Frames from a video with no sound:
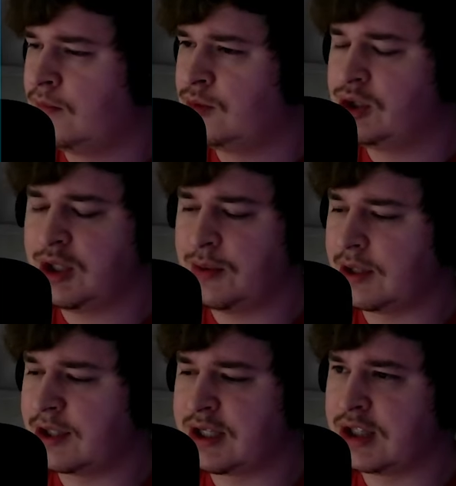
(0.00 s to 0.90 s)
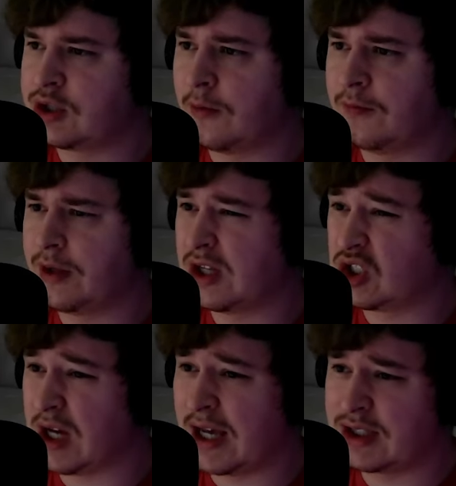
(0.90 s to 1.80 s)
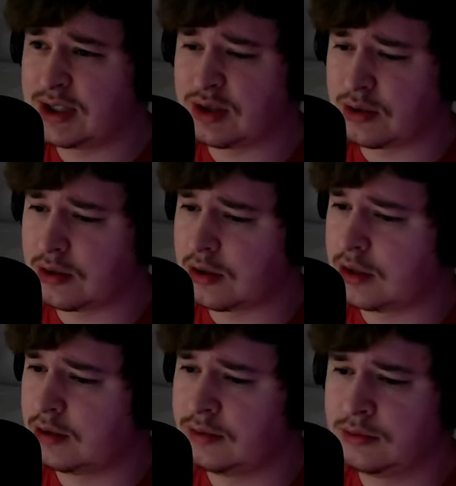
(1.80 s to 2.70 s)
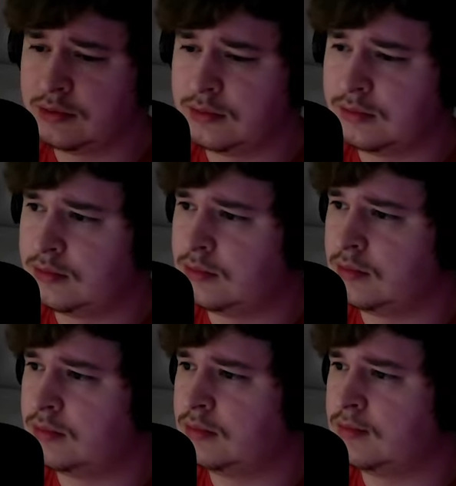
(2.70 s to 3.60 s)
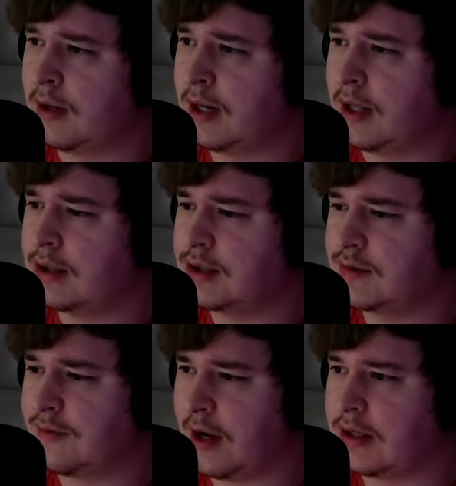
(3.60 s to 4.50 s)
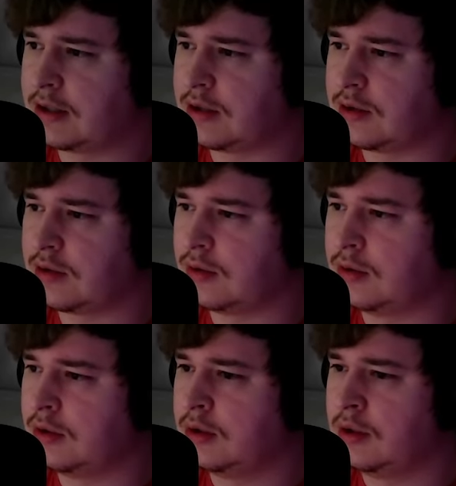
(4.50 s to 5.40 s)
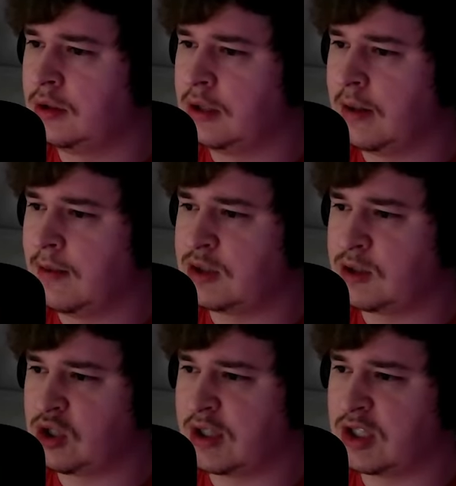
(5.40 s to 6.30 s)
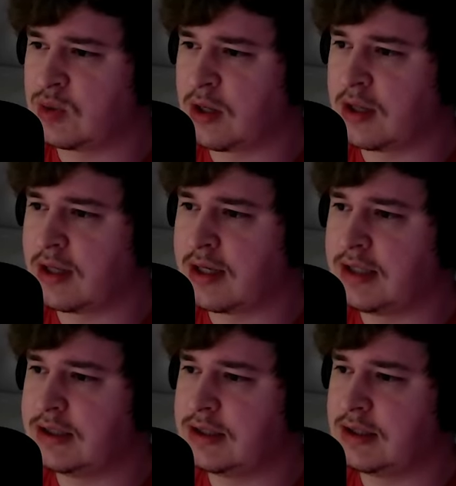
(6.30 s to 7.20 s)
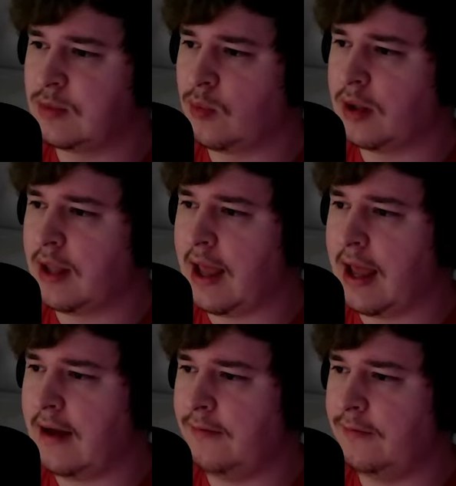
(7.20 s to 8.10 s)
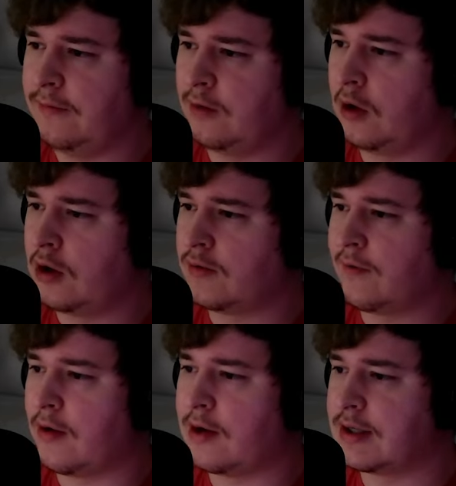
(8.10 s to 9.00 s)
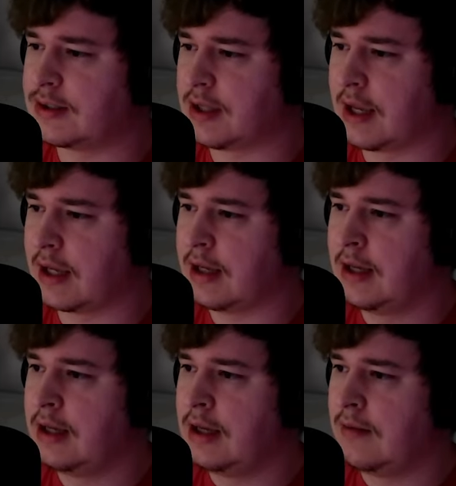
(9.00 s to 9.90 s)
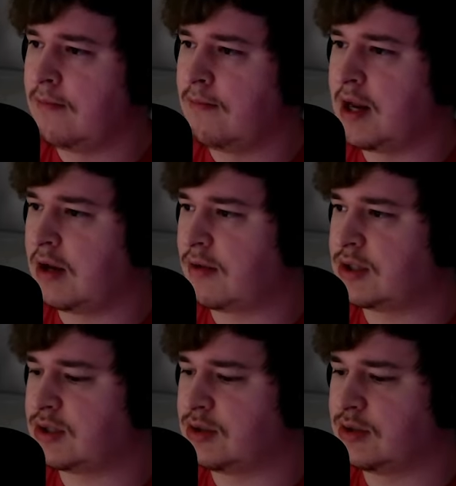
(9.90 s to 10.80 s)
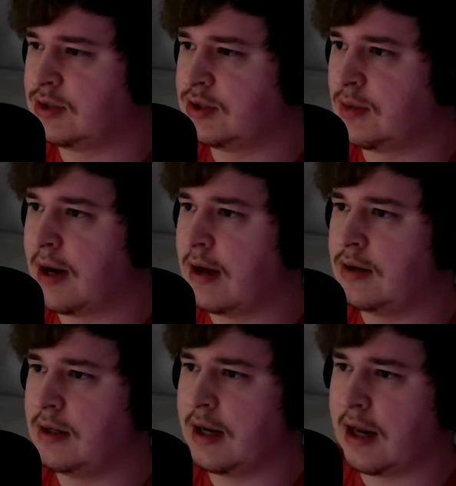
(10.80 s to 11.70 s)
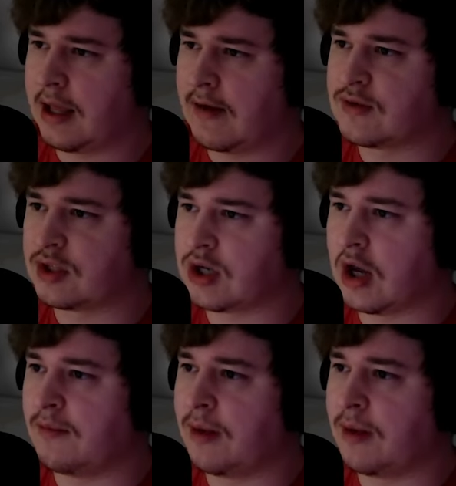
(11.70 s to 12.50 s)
see what this is. Hopefully a chest or money is fine too. I mean, especially because it's one of these. When they have all the various, like, mini crystals around, and it gives a ton of